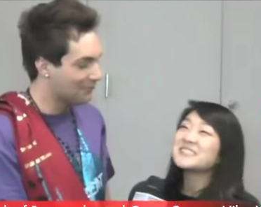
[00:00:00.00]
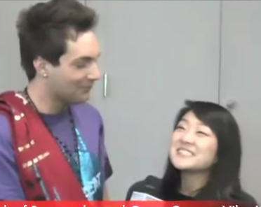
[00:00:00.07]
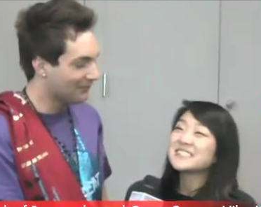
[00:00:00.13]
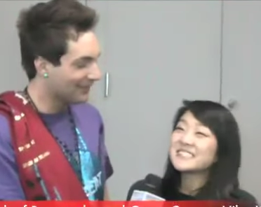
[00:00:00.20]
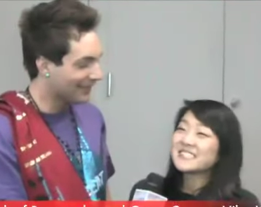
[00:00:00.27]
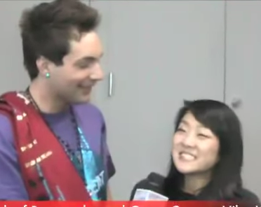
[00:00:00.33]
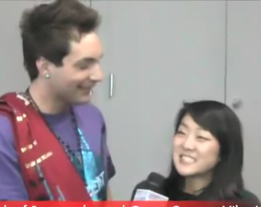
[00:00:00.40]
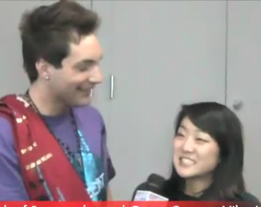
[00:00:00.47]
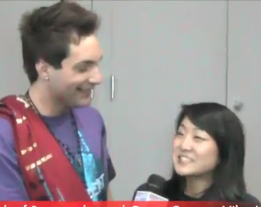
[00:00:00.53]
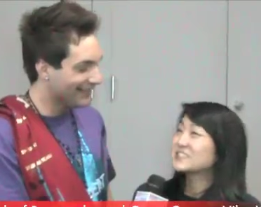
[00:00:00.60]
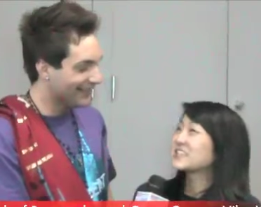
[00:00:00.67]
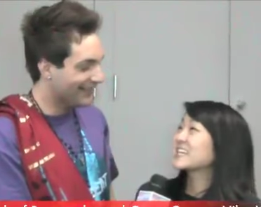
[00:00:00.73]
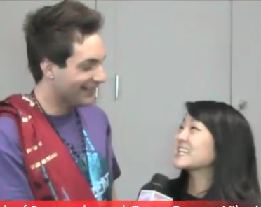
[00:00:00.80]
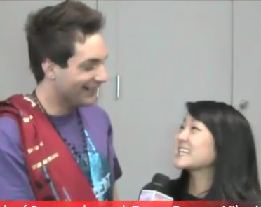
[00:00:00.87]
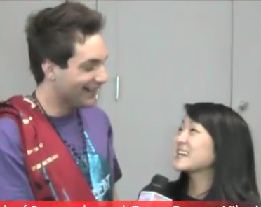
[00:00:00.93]
Speaker 1: just in two
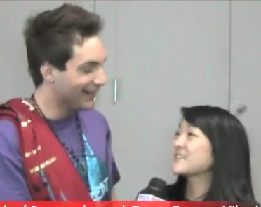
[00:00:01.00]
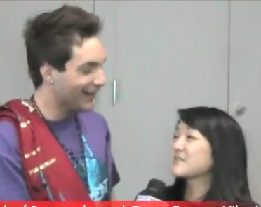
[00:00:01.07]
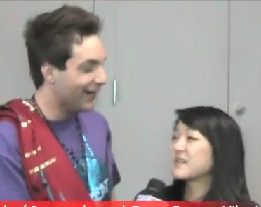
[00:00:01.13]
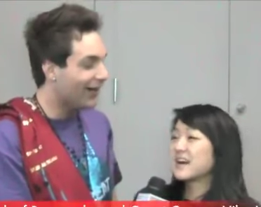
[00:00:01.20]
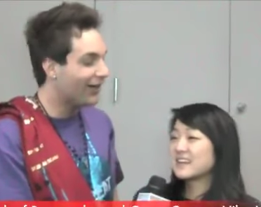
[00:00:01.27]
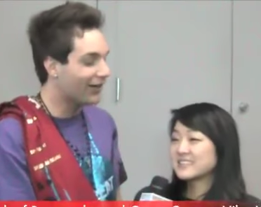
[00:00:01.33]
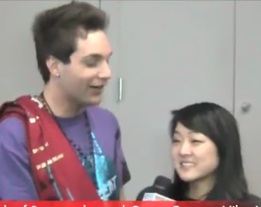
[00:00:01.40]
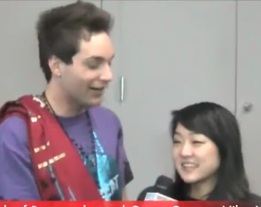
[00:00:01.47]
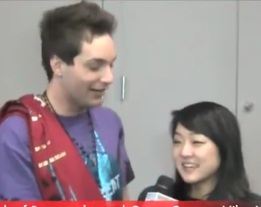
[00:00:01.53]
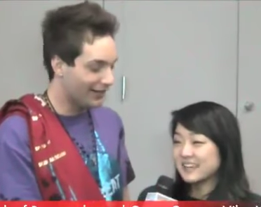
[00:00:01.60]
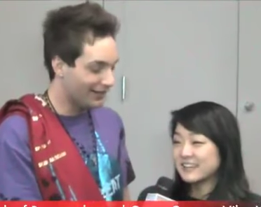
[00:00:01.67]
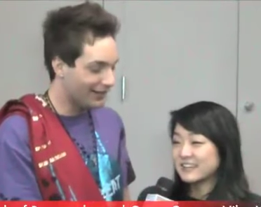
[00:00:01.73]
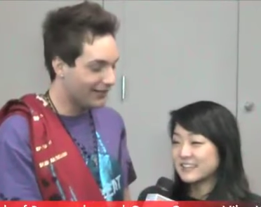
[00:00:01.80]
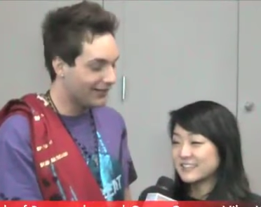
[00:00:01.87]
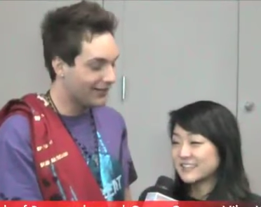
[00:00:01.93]
right now: box okay.
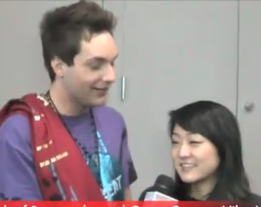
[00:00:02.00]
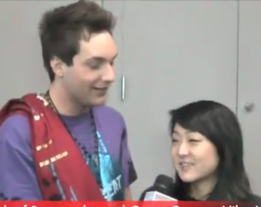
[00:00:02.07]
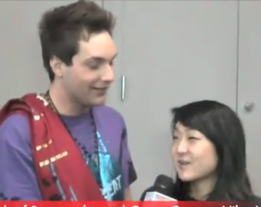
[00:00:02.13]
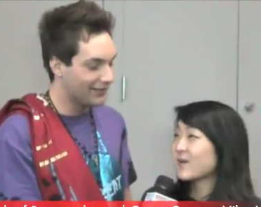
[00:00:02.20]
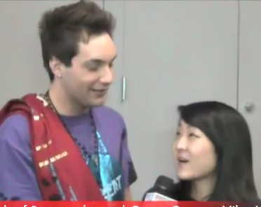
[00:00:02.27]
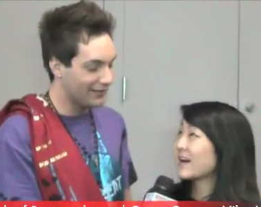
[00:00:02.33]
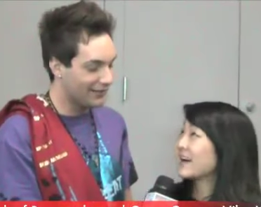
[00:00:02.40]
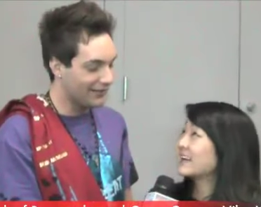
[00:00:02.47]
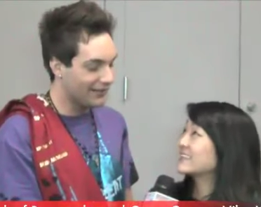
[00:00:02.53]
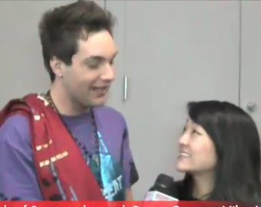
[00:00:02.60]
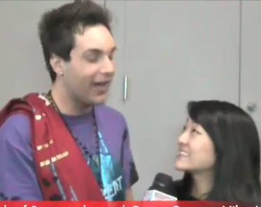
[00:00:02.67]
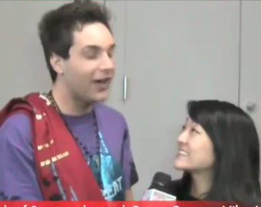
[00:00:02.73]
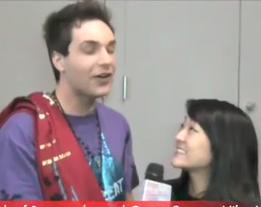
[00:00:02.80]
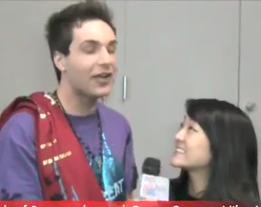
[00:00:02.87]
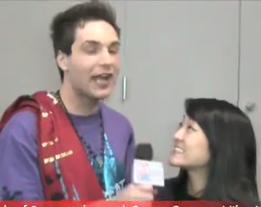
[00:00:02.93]
cutters and
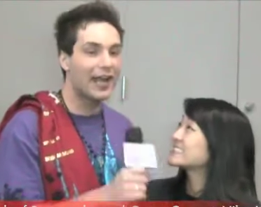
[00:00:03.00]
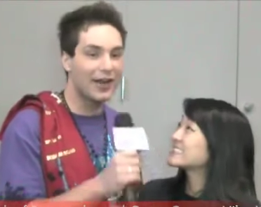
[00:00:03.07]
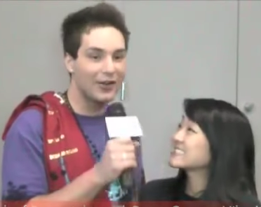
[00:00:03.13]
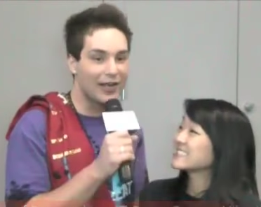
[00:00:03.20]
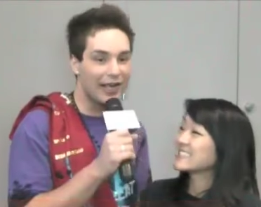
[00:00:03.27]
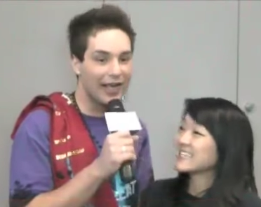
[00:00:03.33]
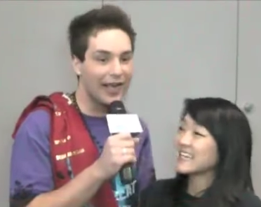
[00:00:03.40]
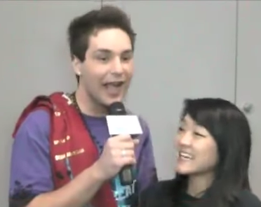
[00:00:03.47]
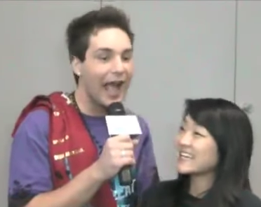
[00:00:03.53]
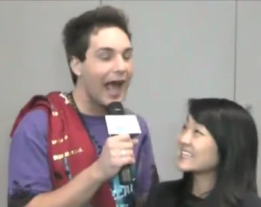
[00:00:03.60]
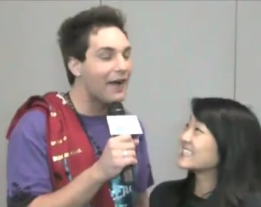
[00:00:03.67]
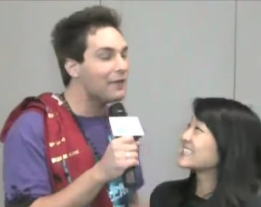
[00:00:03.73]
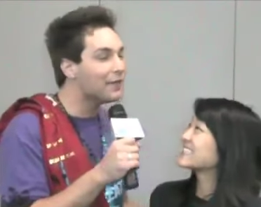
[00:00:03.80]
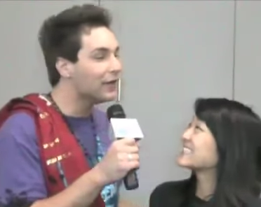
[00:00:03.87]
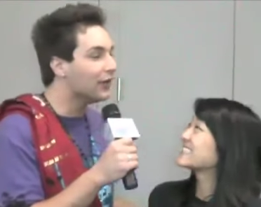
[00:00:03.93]
quest. Okay,
Speaker 2: okay.
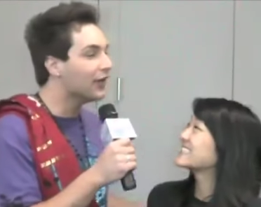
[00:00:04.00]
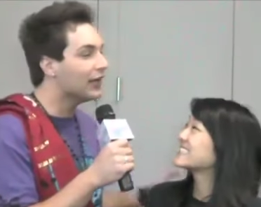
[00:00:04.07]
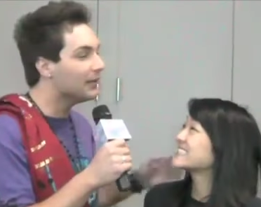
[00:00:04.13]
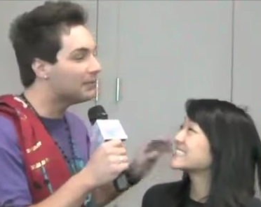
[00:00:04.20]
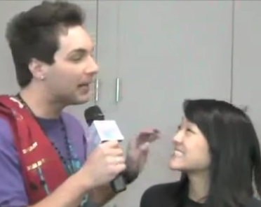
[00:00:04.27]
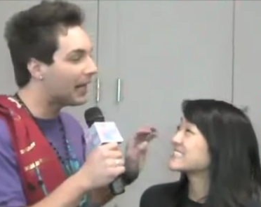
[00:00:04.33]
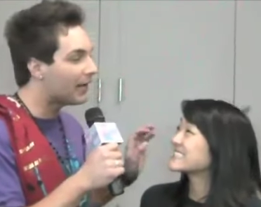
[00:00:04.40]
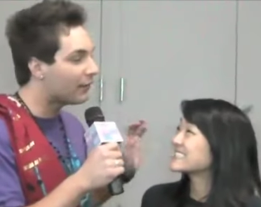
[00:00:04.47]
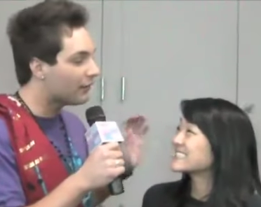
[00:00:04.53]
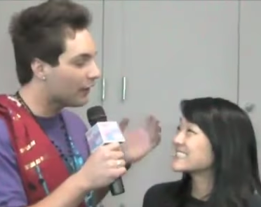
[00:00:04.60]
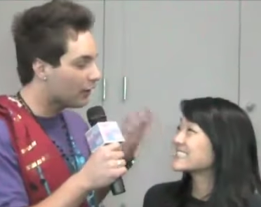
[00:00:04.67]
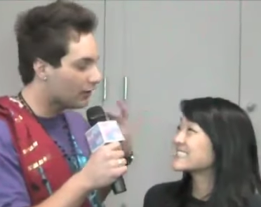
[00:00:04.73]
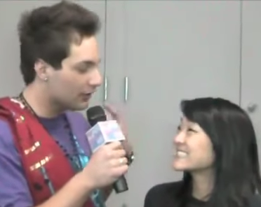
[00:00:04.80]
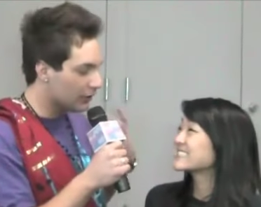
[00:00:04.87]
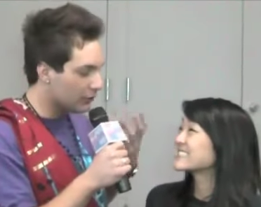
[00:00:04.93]
I feel, but I
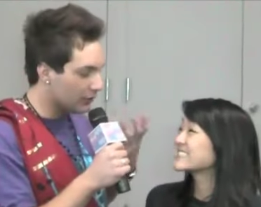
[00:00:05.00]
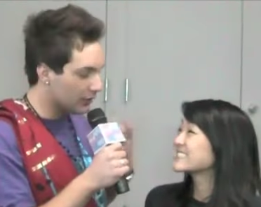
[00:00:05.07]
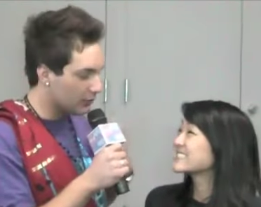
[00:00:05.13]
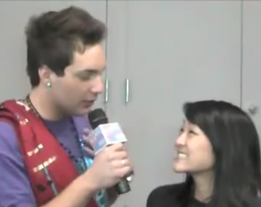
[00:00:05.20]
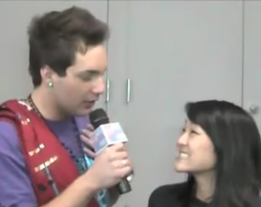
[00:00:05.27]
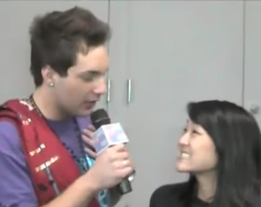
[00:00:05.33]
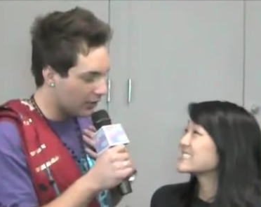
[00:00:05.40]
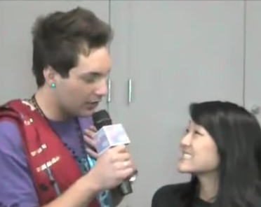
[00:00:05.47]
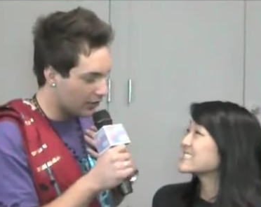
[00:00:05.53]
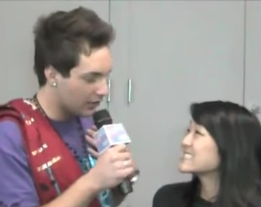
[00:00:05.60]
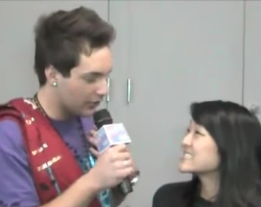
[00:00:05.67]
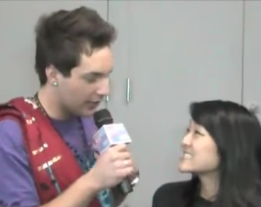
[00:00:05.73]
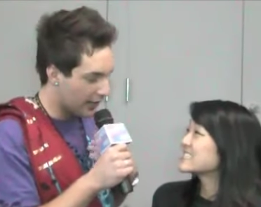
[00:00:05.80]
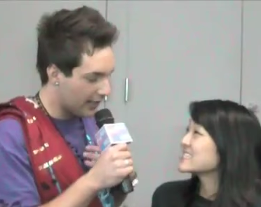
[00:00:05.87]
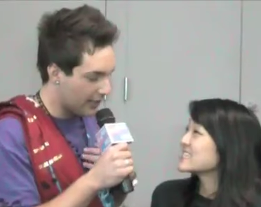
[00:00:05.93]
felt you were in one other
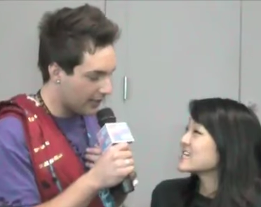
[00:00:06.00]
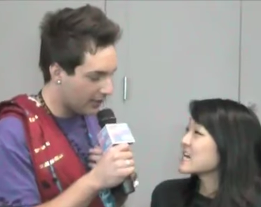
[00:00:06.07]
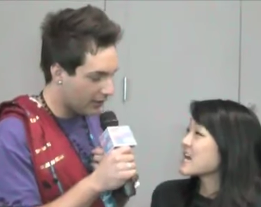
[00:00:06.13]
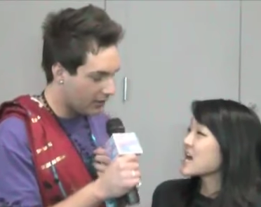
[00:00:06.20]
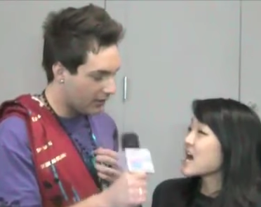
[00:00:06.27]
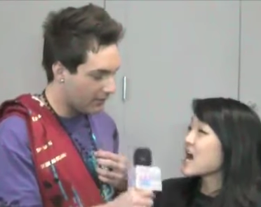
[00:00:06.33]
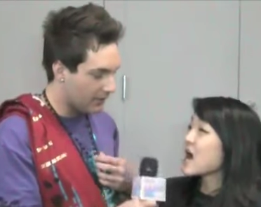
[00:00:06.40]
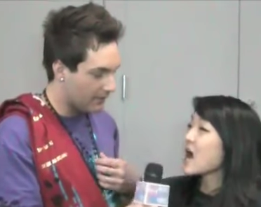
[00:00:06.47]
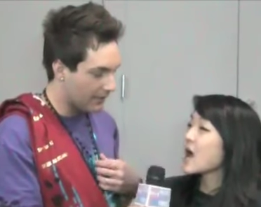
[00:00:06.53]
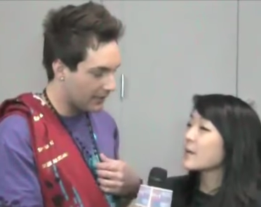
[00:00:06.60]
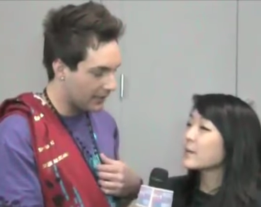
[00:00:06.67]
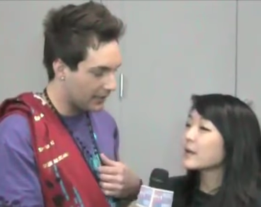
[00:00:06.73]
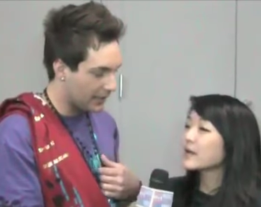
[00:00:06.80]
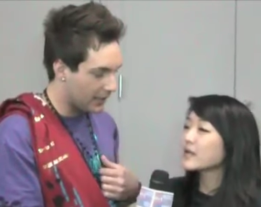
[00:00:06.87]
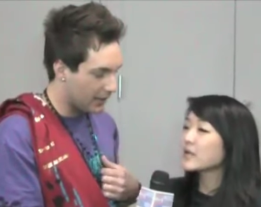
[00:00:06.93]
crew, right? Or am I making I
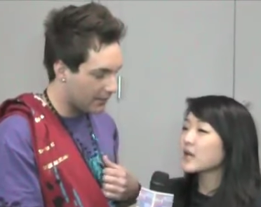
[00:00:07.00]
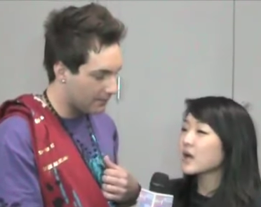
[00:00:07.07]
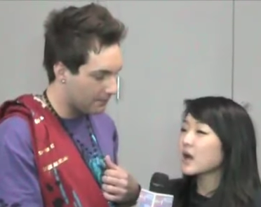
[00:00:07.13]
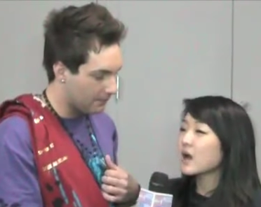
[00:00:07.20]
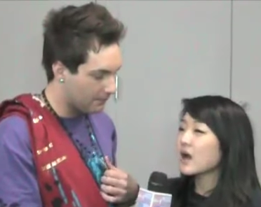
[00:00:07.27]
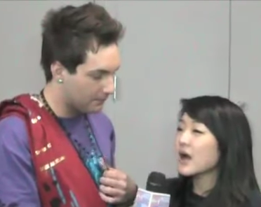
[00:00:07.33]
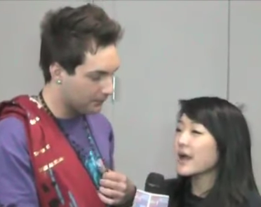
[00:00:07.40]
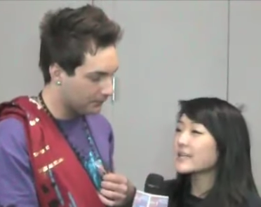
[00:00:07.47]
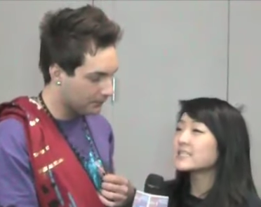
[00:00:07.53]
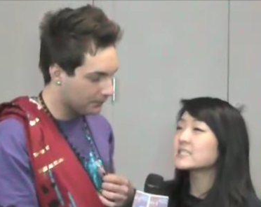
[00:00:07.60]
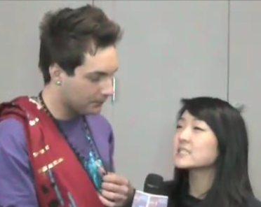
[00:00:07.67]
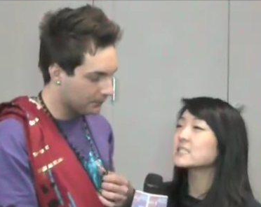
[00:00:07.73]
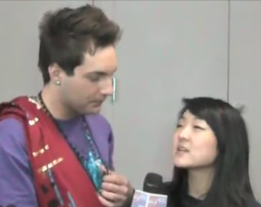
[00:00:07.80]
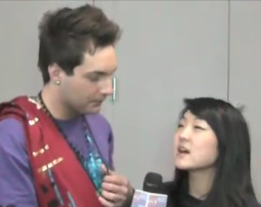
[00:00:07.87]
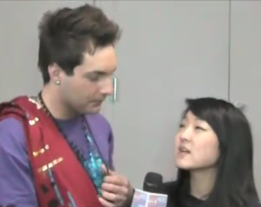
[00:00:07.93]
mean.
Speaker 1: I did
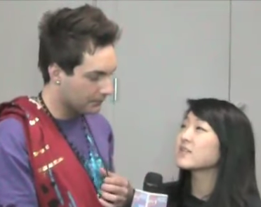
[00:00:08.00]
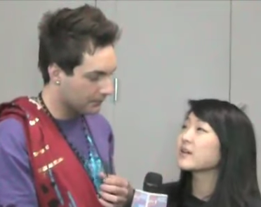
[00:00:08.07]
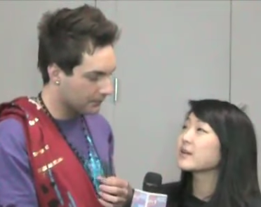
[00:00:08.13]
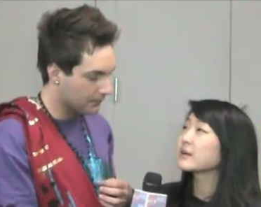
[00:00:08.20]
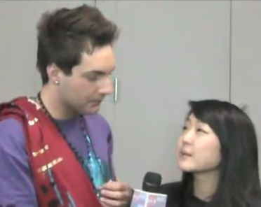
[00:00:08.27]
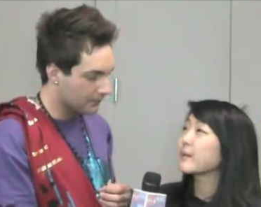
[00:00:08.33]
a lot of other